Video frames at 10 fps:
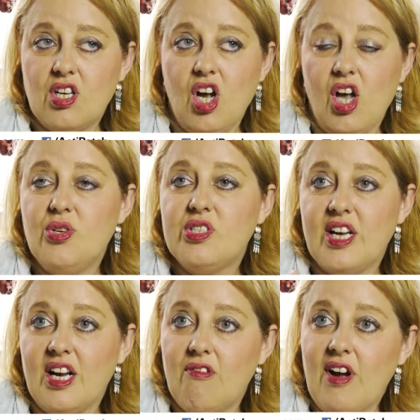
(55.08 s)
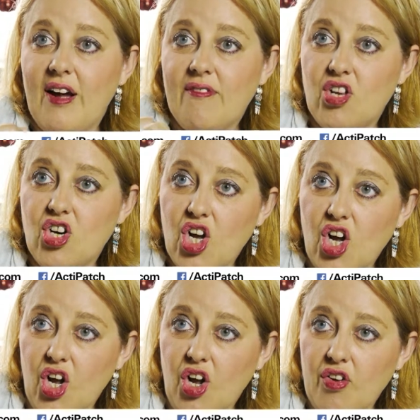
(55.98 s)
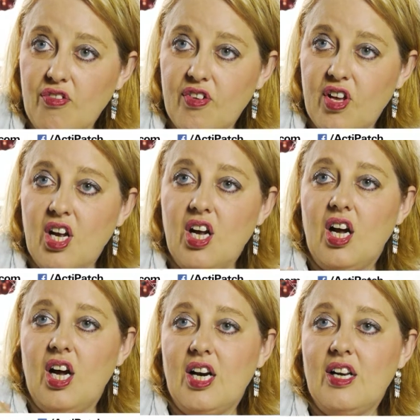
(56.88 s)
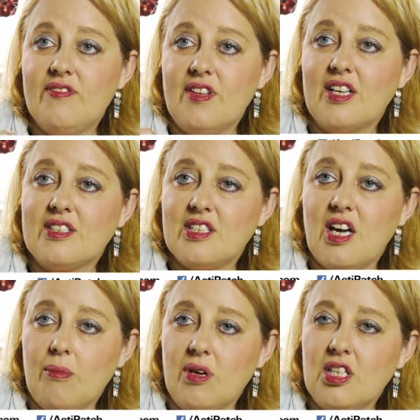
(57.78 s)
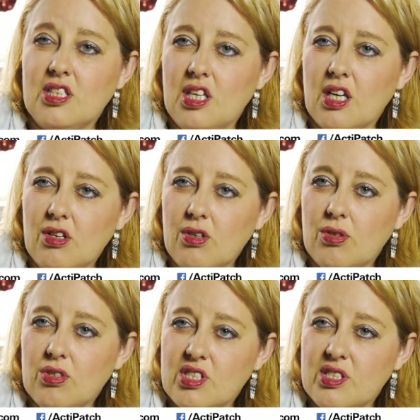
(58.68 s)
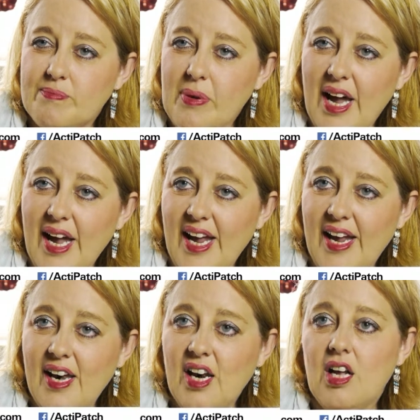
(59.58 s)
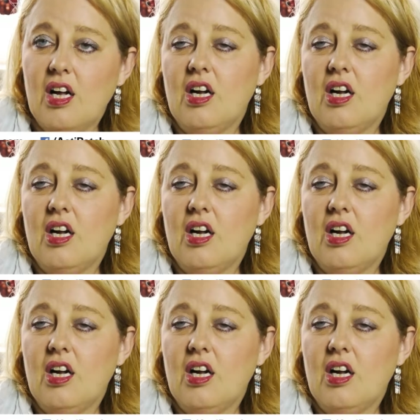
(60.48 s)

coating around the nerve, and if that's damaged, it causes pain.